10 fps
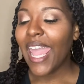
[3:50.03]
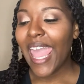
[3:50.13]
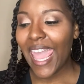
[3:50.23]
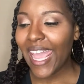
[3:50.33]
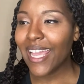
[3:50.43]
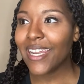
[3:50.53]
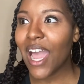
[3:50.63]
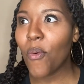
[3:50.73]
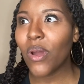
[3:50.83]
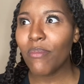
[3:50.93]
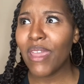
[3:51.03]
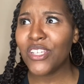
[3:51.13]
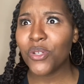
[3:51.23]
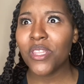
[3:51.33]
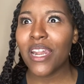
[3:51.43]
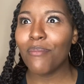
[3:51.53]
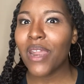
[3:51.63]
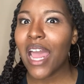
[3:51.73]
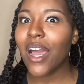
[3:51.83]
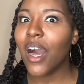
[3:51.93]
And I want to make sure that I'm
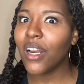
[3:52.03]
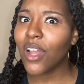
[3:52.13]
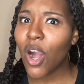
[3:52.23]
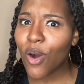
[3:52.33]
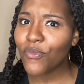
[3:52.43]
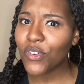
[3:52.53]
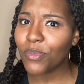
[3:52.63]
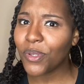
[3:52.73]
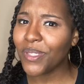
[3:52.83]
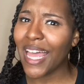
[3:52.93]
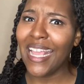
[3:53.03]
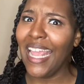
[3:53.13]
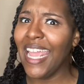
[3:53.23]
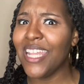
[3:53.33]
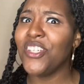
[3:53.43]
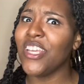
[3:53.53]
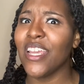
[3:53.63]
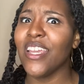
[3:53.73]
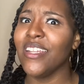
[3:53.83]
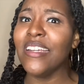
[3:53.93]
not uncomfortable, like
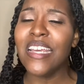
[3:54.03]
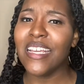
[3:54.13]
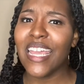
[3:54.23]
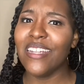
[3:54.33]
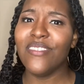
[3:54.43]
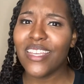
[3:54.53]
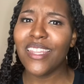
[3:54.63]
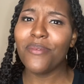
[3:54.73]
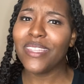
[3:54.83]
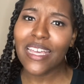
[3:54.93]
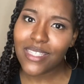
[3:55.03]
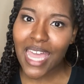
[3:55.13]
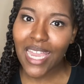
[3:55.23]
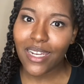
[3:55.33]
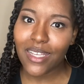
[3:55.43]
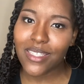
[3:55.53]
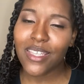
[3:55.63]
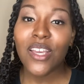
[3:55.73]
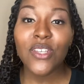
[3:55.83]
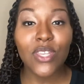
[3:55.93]
itching and dealing with that tightness.
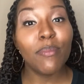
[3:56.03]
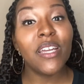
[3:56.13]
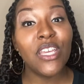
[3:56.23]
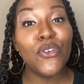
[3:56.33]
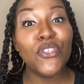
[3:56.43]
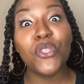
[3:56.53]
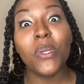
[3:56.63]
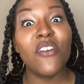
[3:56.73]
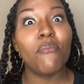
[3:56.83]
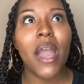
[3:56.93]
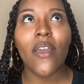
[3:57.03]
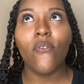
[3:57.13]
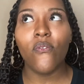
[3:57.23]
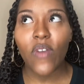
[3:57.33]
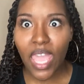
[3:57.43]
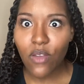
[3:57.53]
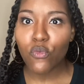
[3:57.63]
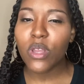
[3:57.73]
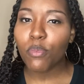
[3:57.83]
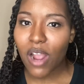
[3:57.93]
So I'm going to use 3 of my
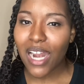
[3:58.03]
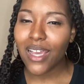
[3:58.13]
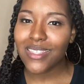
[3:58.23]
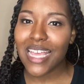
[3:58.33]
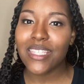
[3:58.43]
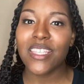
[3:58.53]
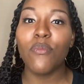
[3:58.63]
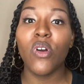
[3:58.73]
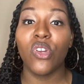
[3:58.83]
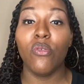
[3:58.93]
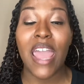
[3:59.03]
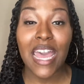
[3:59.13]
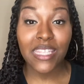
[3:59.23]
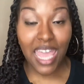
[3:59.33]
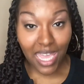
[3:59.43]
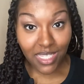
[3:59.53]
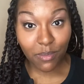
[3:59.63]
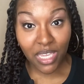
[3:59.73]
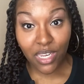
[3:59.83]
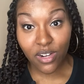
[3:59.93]
favorite products as someone who has
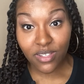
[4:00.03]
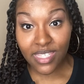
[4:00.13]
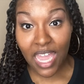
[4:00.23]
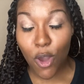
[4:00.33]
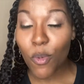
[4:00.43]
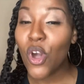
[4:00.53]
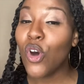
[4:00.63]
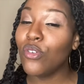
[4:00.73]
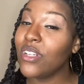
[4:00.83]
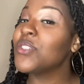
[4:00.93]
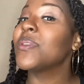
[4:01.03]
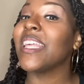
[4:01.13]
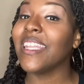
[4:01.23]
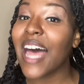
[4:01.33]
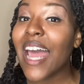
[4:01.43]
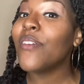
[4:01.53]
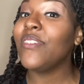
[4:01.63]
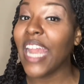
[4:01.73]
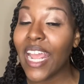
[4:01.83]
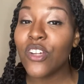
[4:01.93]
eczema in scalp, who deals with a lot of
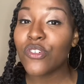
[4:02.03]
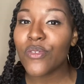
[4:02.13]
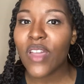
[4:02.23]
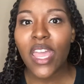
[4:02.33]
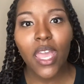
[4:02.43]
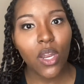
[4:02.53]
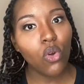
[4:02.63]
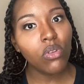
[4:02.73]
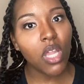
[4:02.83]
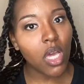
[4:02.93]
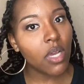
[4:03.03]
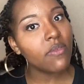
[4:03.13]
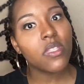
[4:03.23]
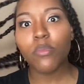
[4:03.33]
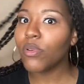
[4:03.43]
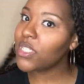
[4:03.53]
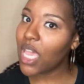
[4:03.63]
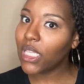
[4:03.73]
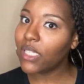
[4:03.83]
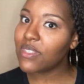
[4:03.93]
dandruff, and who loves the
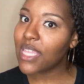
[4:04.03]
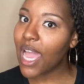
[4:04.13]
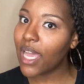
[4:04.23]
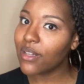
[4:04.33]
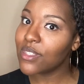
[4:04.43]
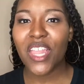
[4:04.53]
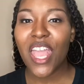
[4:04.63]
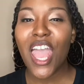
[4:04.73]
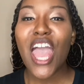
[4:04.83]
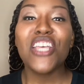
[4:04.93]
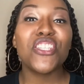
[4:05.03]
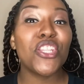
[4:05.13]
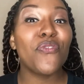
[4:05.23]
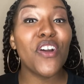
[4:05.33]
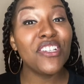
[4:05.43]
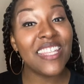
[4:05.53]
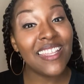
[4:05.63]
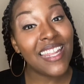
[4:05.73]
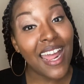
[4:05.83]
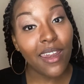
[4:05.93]
protective styles. So the first thing
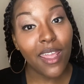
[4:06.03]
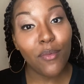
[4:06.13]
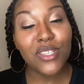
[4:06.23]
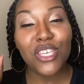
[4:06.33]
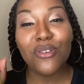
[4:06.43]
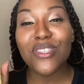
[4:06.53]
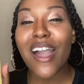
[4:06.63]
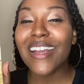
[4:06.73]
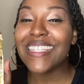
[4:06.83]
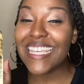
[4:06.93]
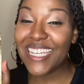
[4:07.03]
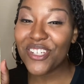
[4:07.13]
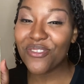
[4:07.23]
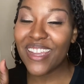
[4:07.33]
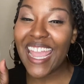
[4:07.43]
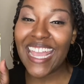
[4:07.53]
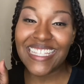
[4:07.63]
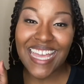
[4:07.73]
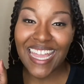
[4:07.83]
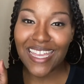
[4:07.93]
that I did was use our tea tree
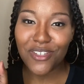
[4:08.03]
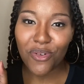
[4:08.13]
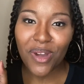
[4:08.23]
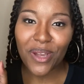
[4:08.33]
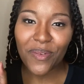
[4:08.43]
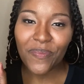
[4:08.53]
anti-itch oil.